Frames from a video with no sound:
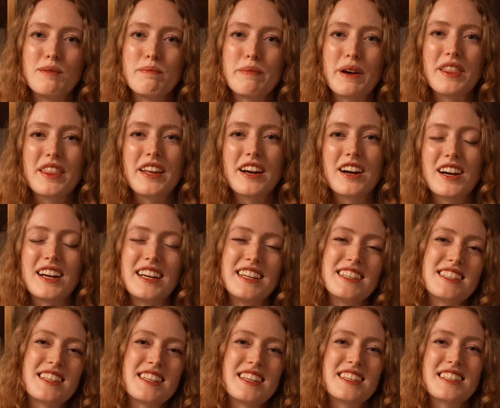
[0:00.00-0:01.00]
But there
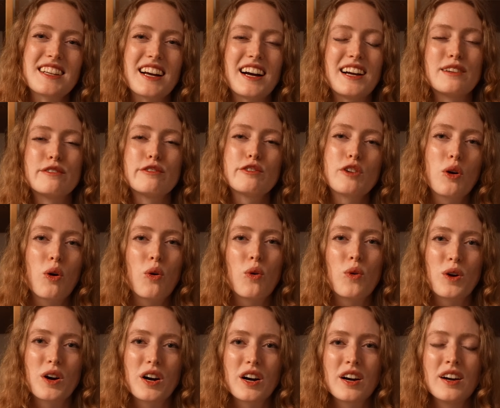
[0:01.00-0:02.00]
is this kind of
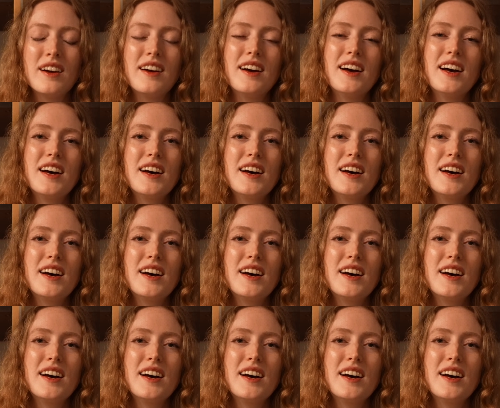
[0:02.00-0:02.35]
core